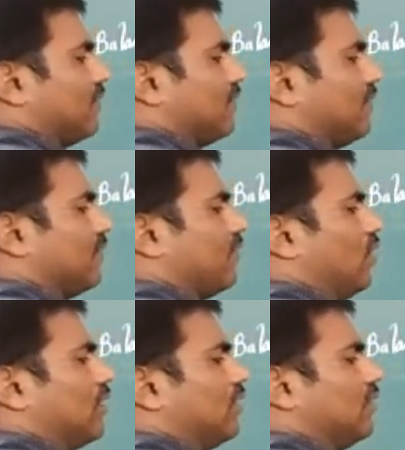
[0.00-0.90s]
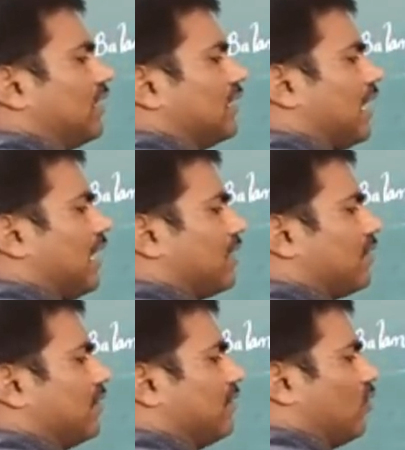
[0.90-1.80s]
there is a what is the
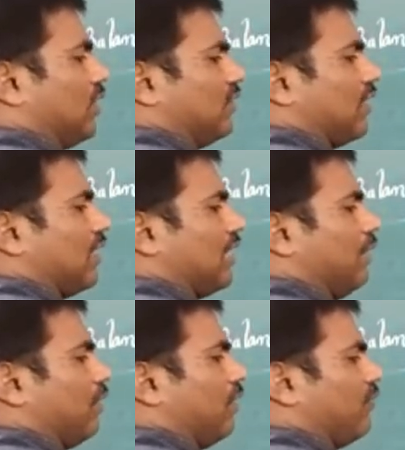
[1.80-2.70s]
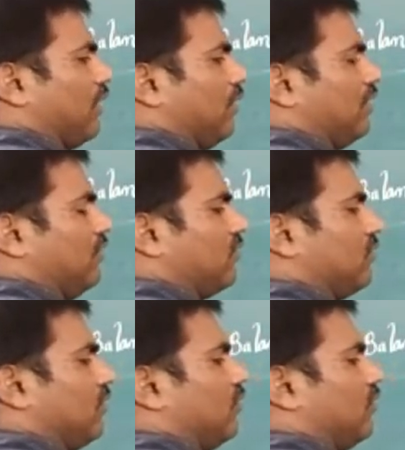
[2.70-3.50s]
reactant, what is the name of elements?